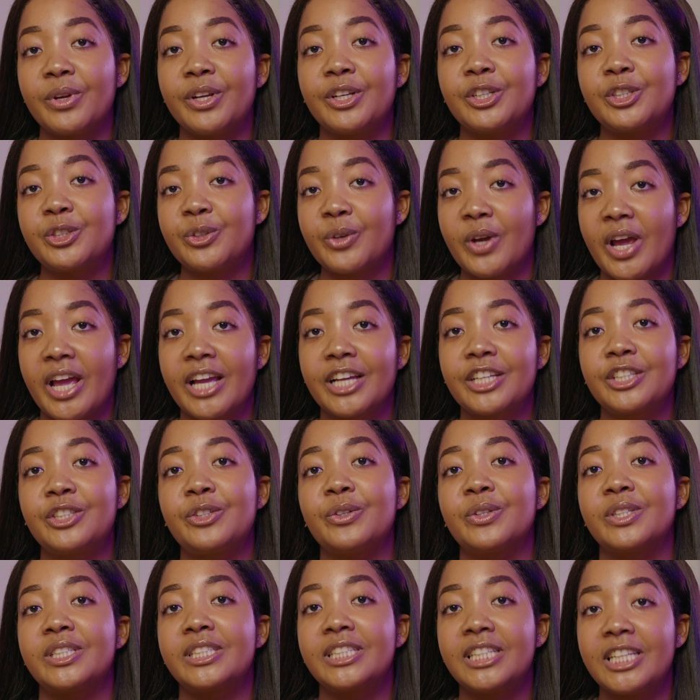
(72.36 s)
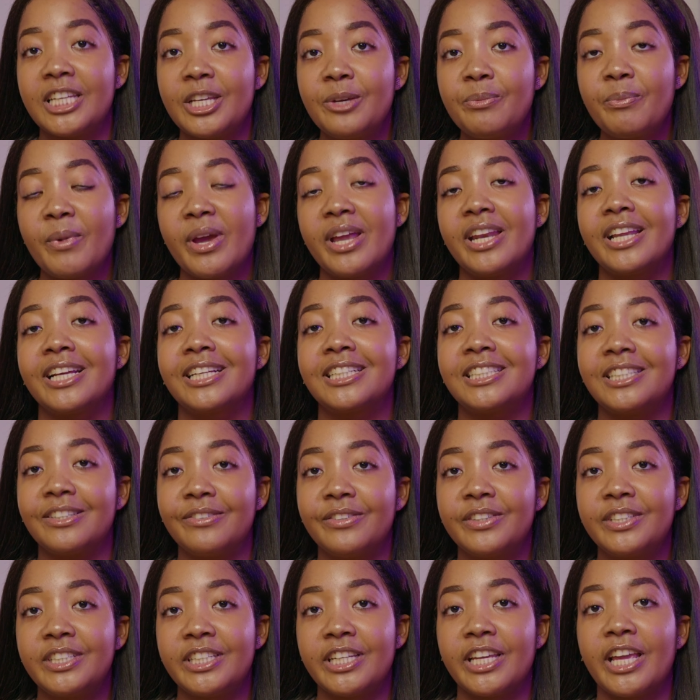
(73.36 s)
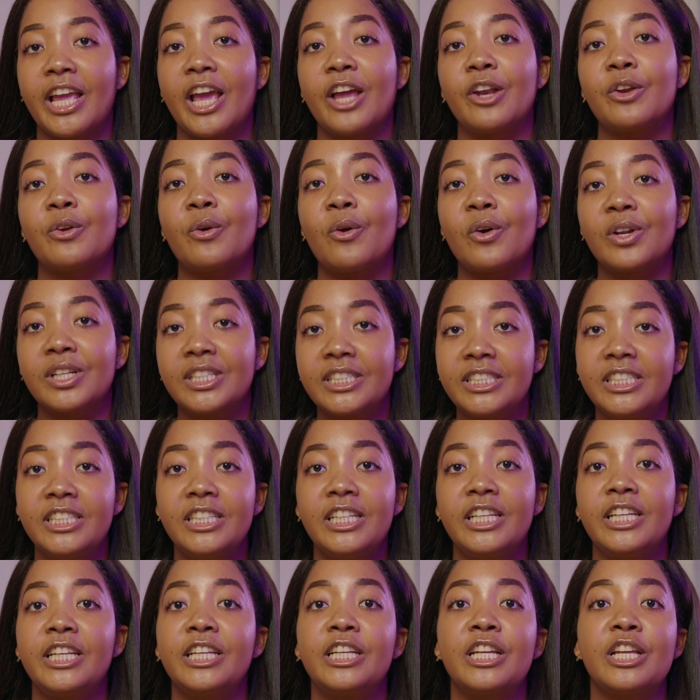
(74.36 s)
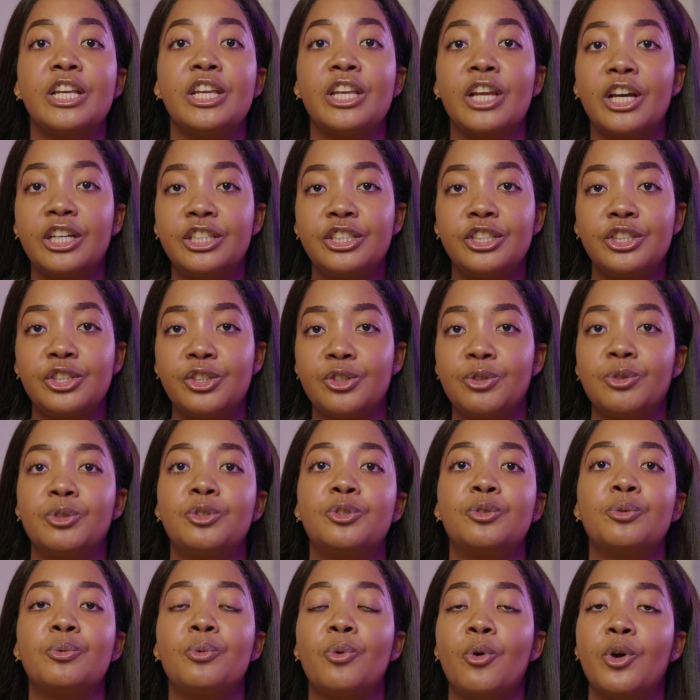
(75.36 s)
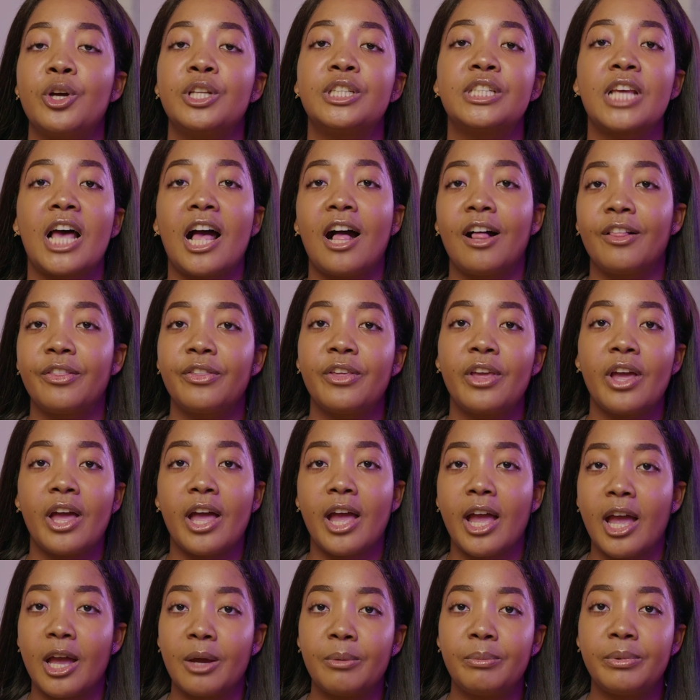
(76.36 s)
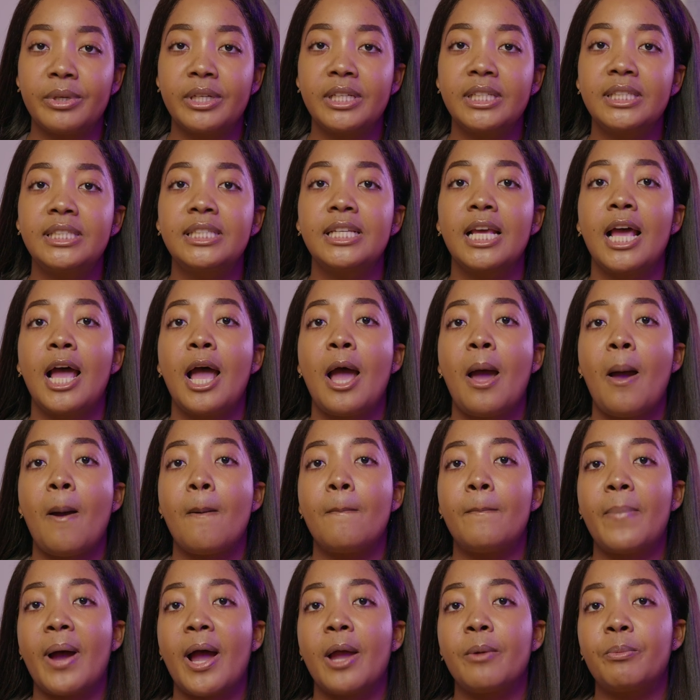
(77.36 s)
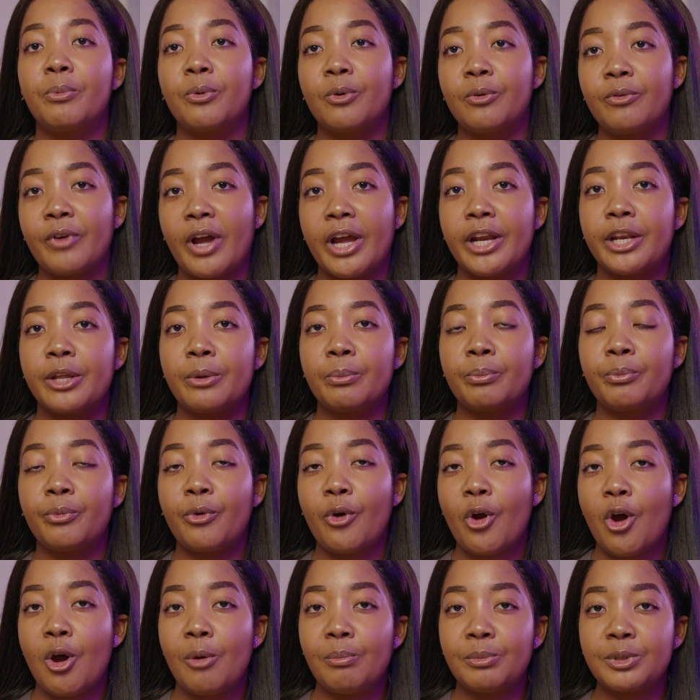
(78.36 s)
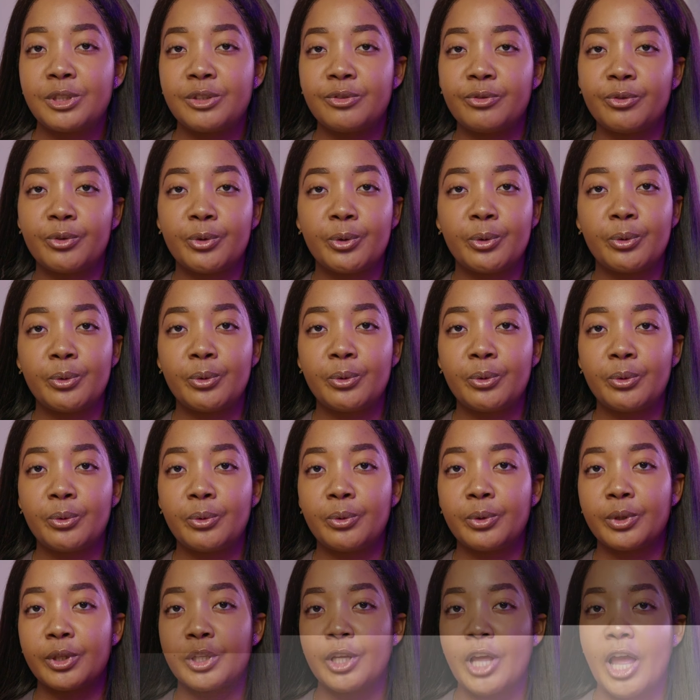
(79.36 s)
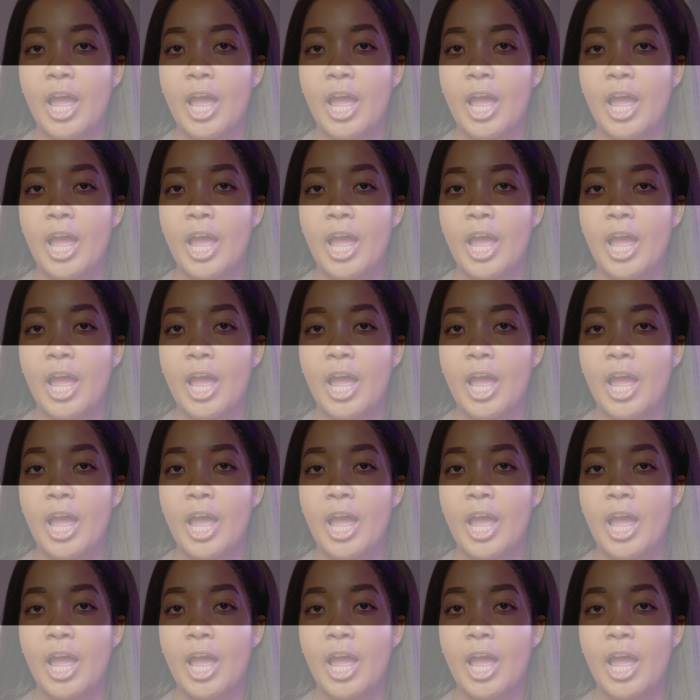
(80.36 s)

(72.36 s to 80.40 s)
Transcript: ring tracks your sleep and activity and constantly nudges you towards healthier habits, by providing prompts through the